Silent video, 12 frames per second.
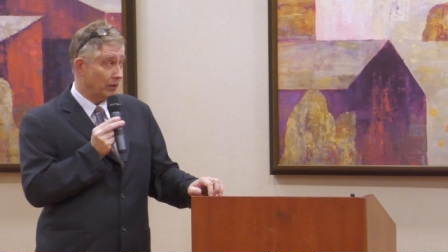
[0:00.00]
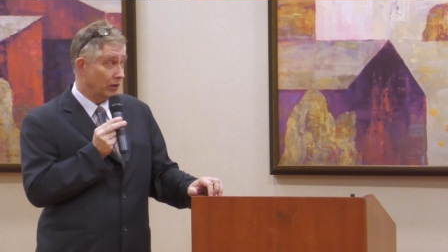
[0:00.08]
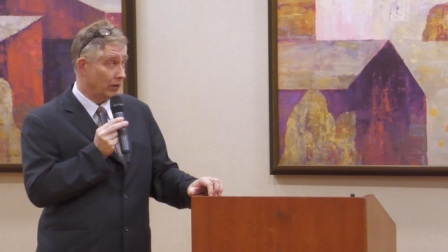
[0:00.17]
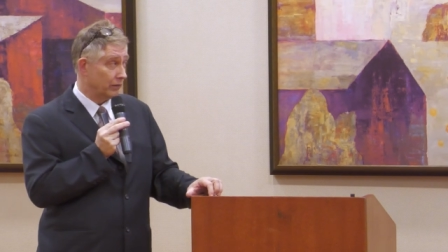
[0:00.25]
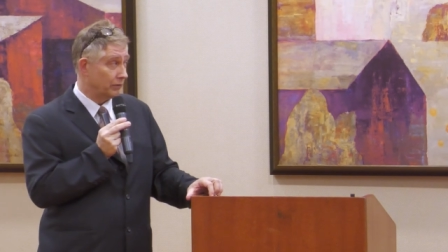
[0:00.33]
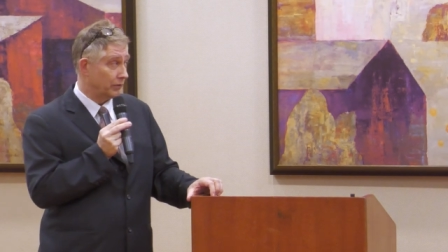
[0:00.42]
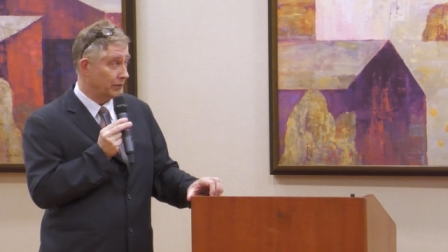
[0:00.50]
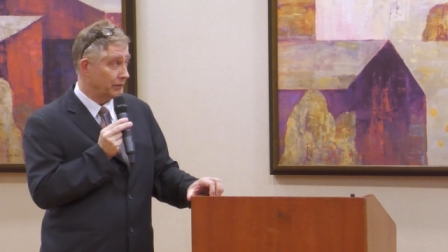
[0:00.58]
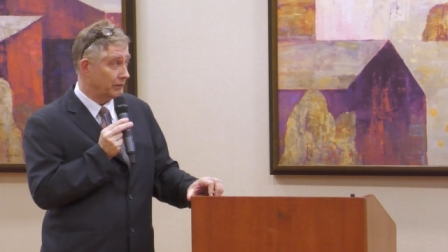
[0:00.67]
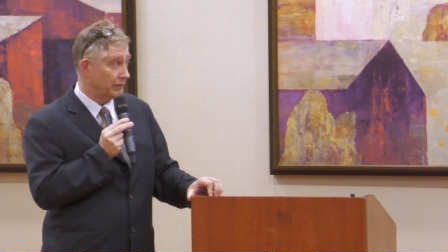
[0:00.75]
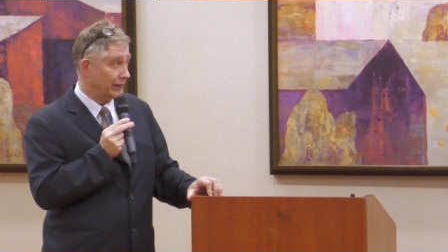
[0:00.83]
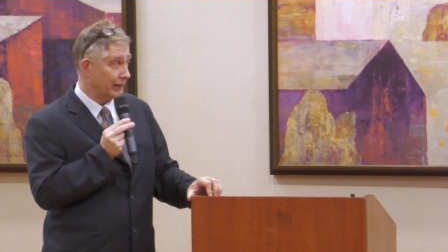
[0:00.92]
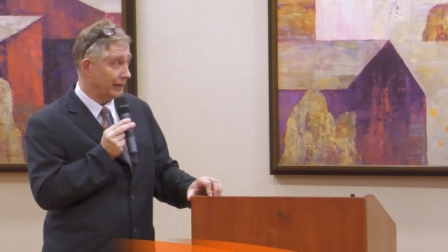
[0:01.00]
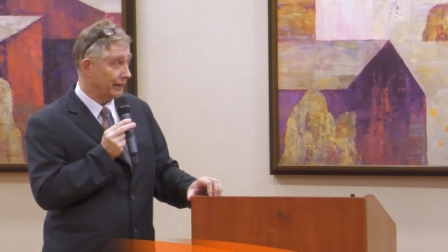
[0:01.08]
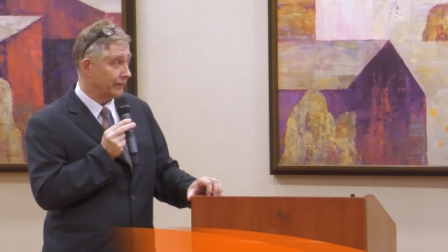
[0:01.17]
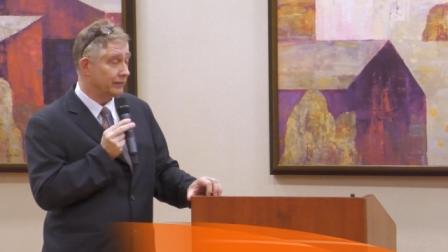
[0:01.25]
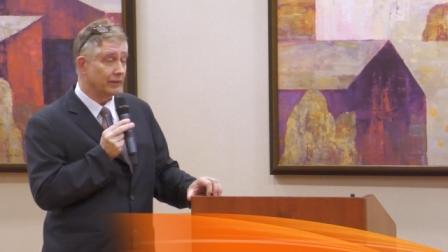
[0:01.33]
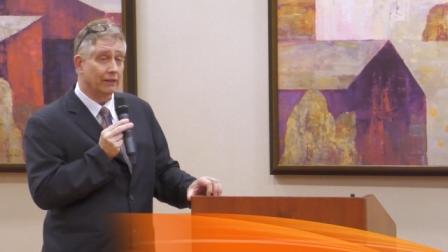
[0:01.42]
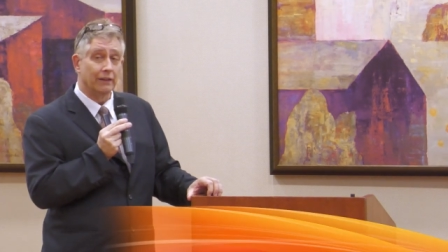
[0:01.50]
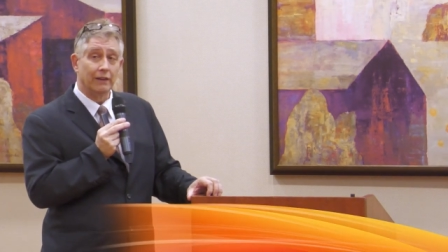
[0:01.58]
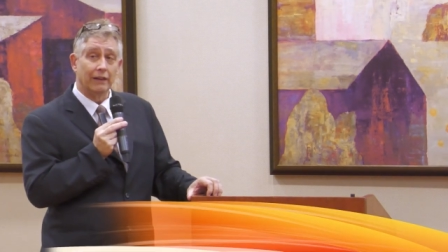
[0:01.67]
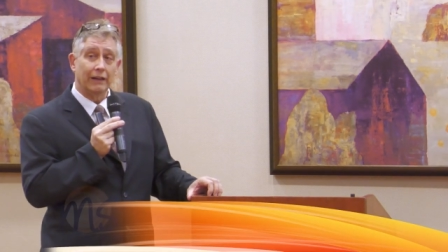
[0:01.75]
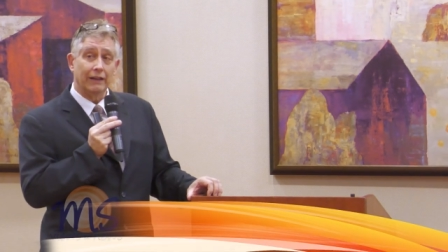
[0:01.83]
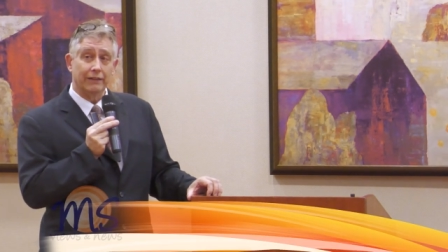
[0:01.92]
been called for decades,
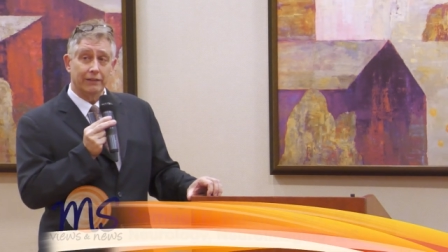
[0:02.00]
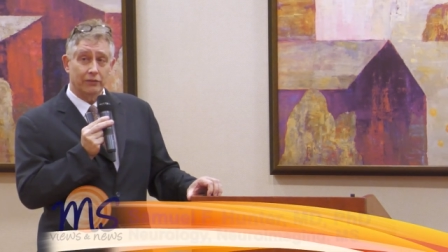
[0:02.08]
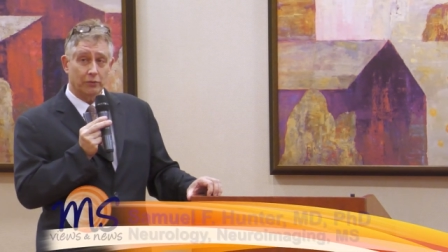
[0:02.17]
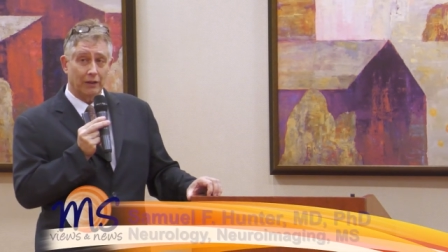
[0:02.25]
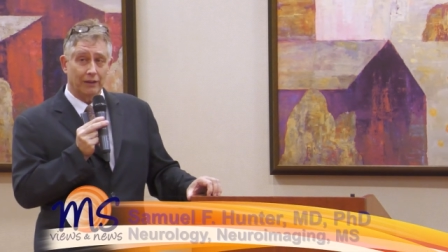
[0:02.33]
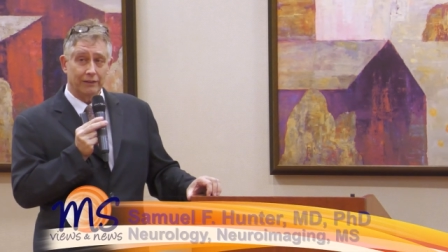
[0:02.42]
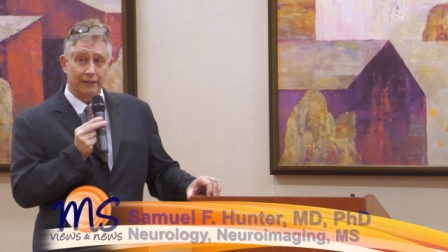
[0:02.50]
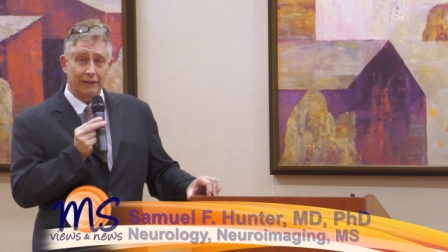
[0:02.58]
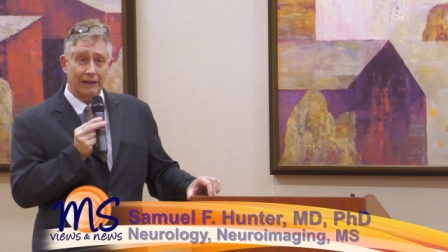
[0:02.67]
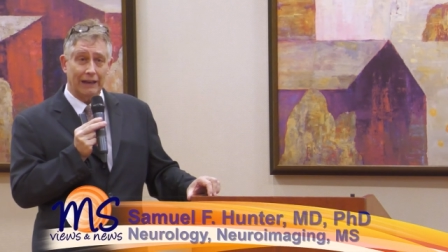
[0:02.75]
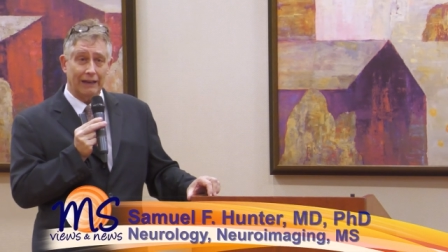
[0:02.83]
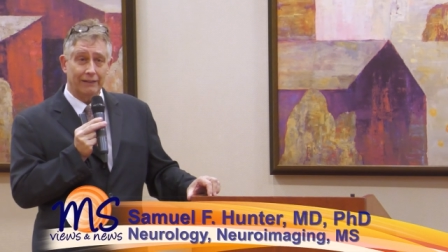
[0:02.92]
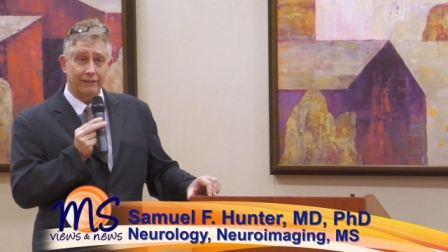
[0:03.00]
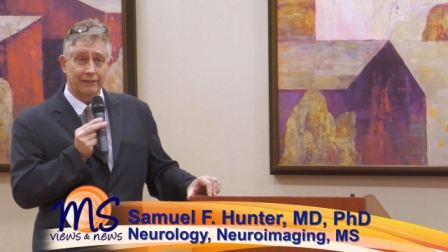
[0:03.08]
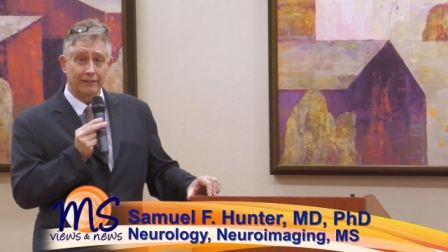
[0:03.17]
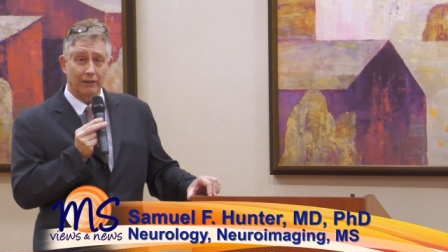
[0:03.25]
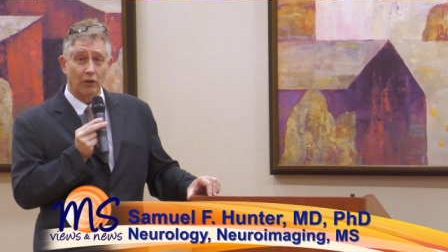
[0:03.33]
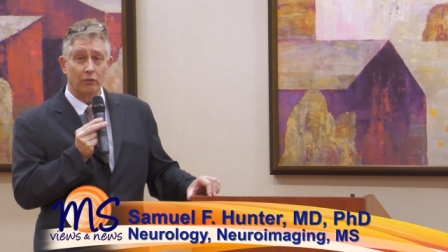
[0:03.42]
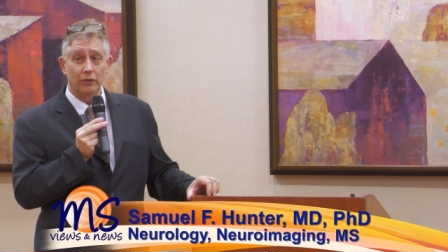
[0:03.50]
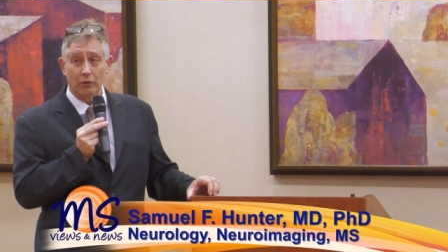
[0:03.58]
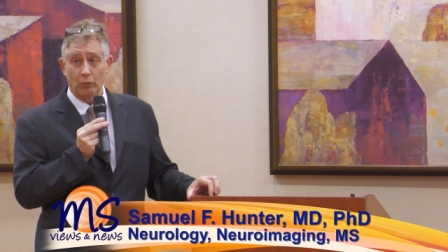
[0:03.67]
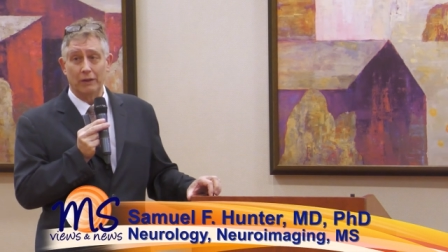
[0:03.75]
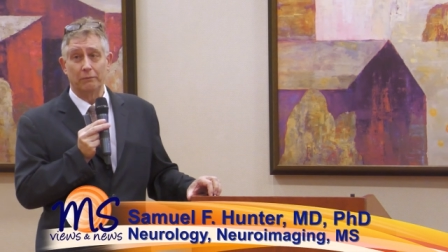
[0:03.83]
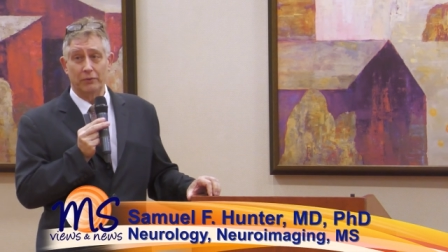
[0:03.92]
is a drug that has over
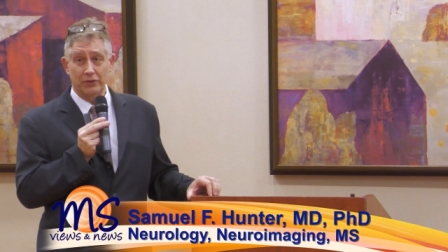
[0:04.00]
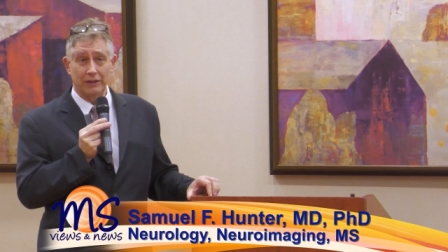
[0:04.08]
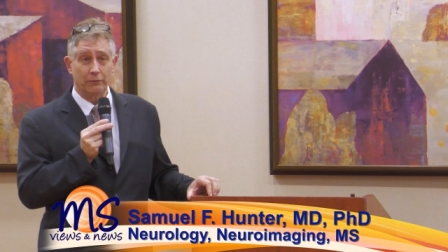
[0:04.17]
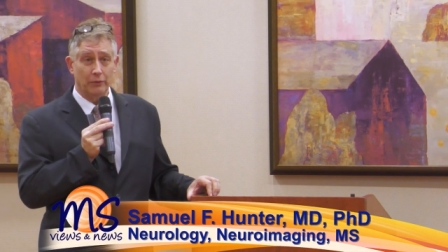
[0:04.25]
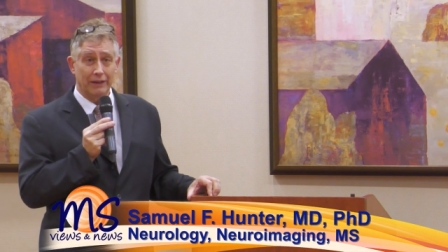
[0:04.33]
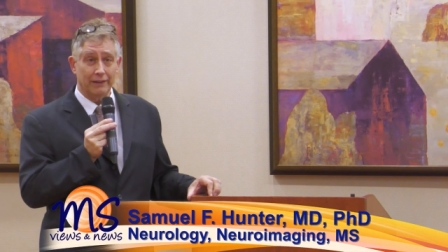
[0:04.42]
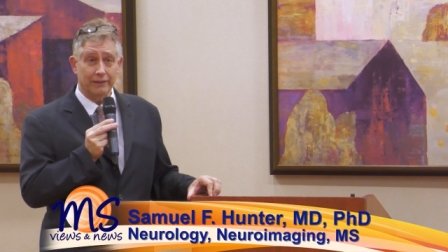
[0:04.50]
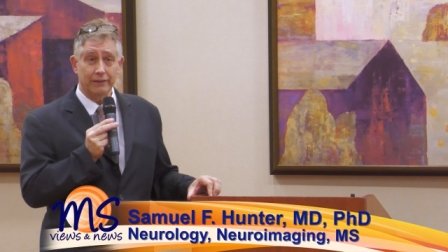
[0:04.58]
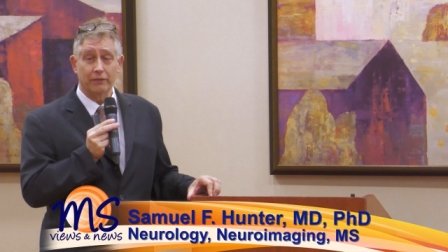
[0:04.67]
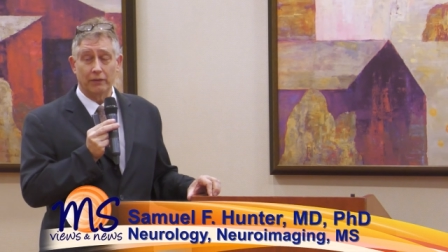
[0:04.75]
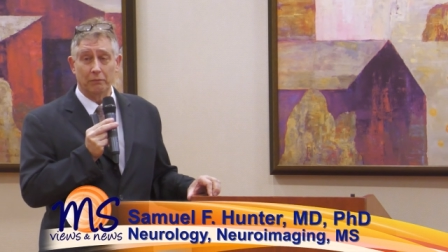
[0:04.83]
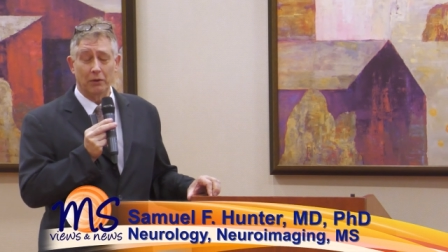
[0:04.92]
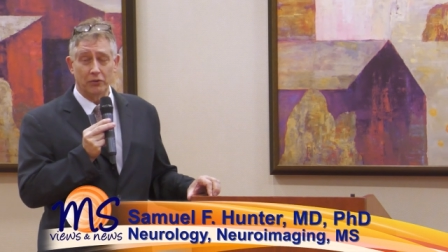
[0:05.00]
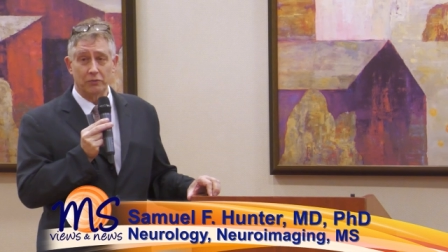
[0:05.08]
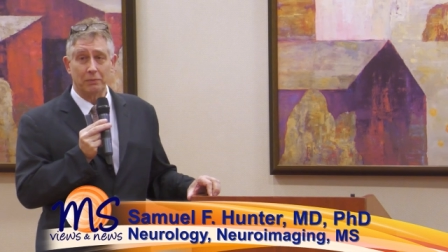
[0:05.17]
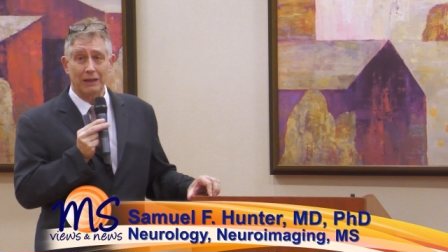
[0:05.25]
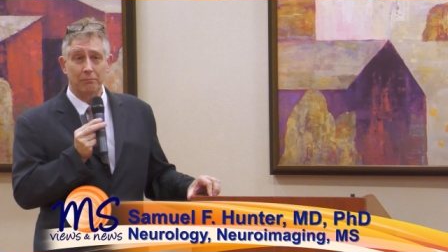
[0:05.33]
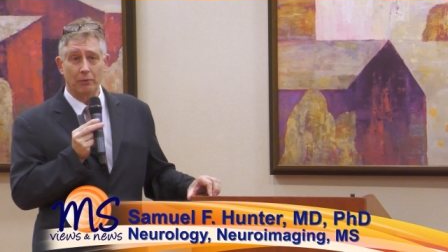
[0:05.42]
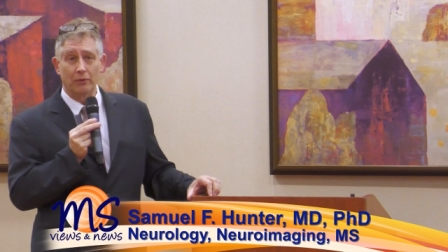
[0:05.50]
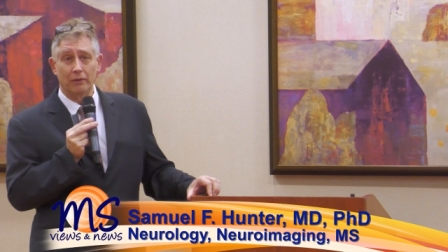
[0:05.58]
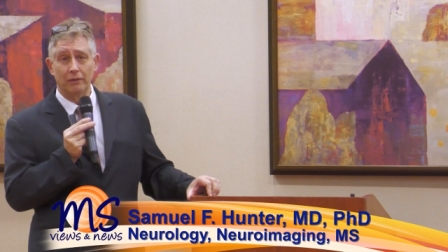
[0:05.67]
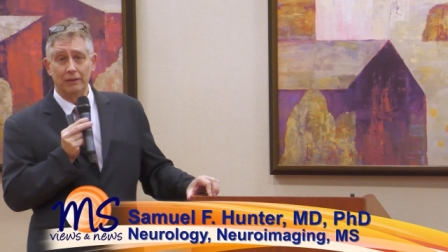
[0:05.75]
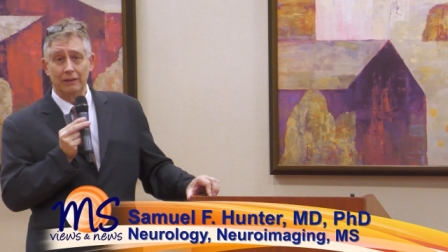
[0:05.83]
a one percent risk for most people